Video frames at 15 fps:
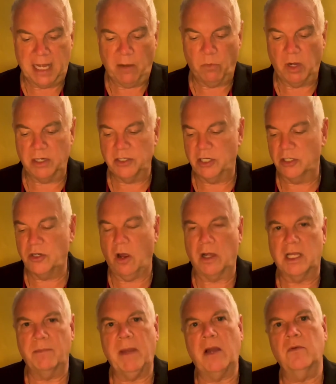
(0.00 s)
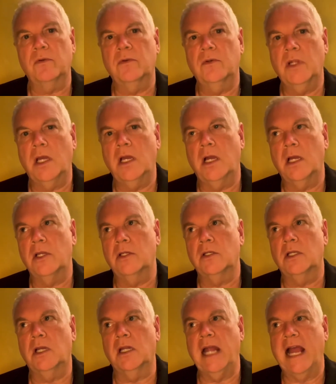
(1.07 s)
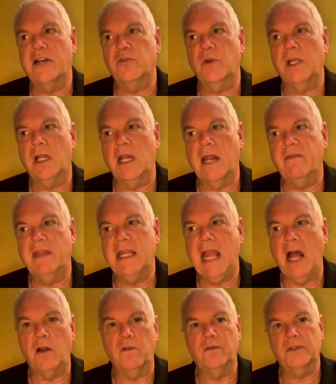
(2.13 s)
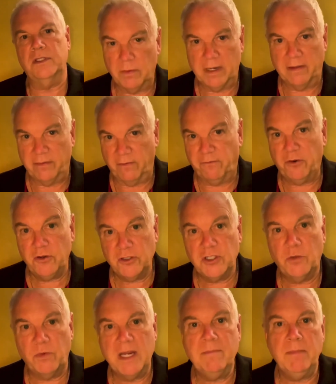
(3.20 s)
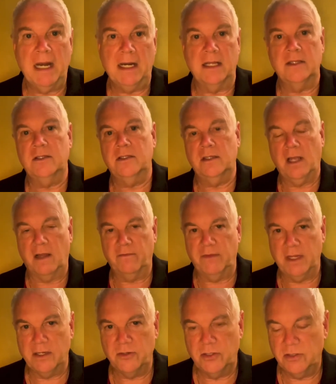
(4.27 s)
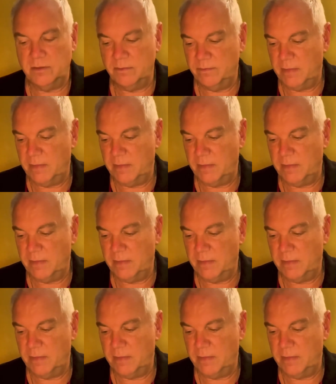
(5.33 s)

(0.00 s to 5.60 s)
wanted to talk about Galadriel and the elves. Now, the first 3 minutes of this